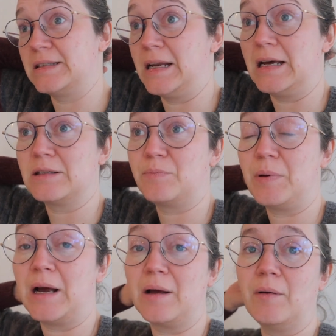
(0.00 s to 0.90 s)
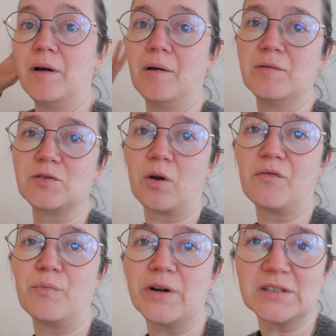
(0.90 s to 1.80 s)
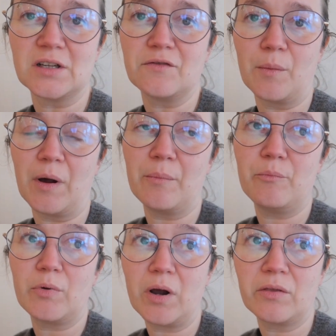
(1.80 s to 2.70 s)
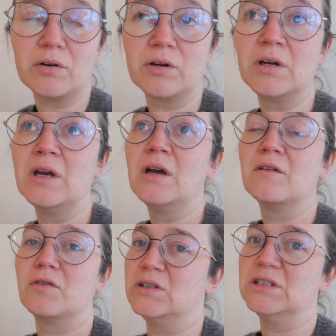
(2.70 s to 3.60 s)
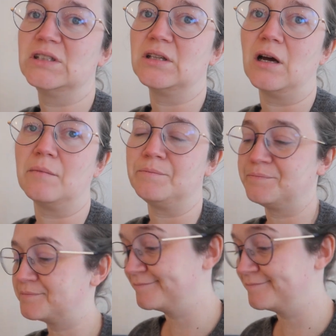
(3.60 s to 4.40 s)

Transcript: the last uh, sort of present for my brother for his um,